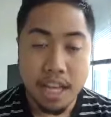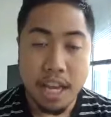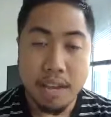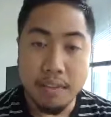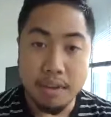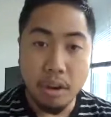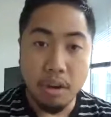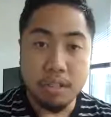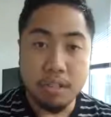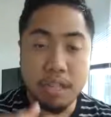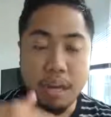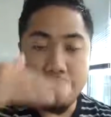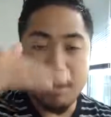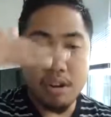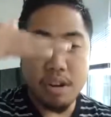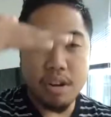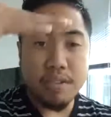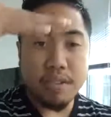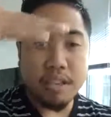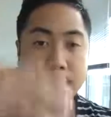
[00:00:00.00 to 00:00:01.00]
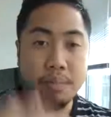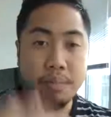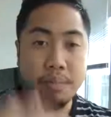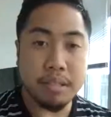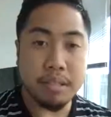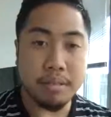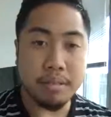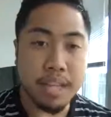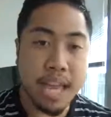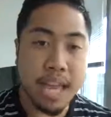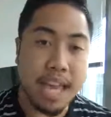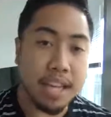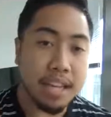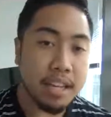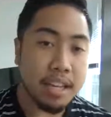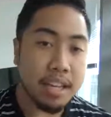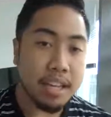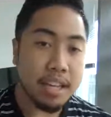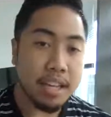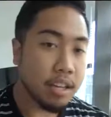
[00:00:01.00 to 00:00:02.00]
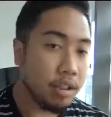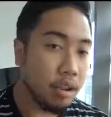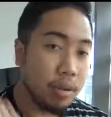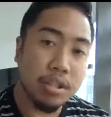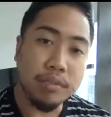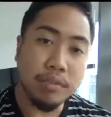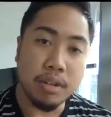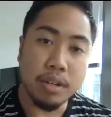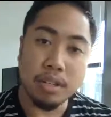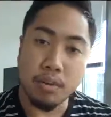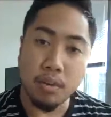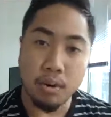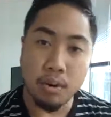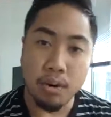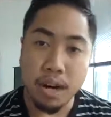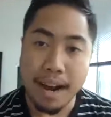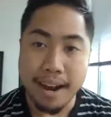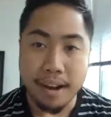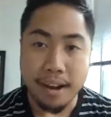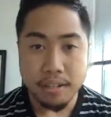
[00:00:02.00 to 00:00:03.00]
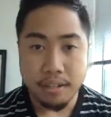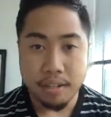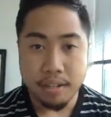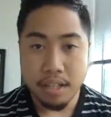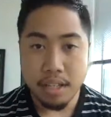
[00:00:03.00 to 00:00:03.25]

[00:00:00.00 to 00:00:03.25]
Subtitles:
If it goes up 30, 50 pips, like, hey, close your first order out.